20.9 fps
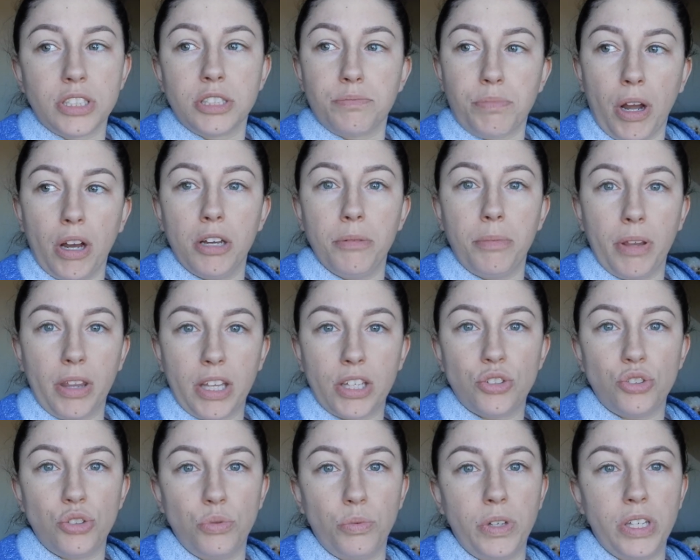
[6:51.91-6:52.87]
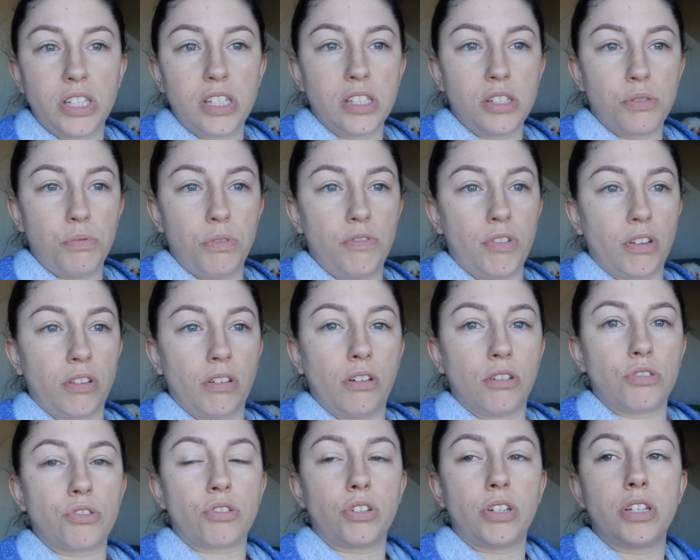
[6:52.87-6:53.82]
It's probably been like two weeks since we've done
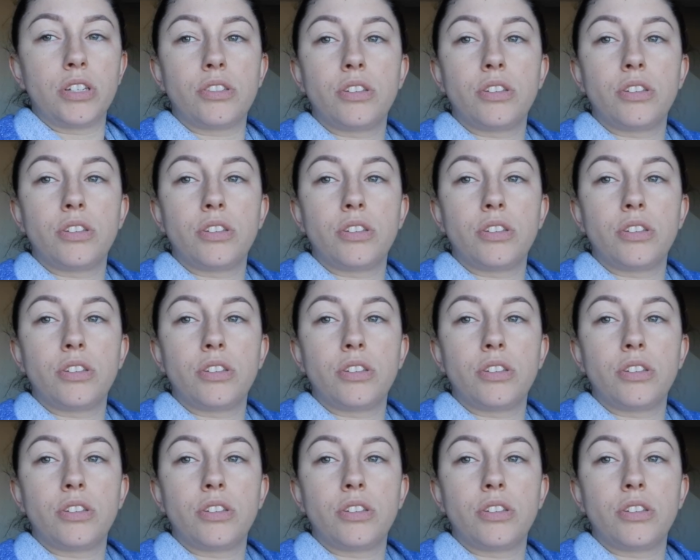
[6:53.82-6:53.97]
laundry.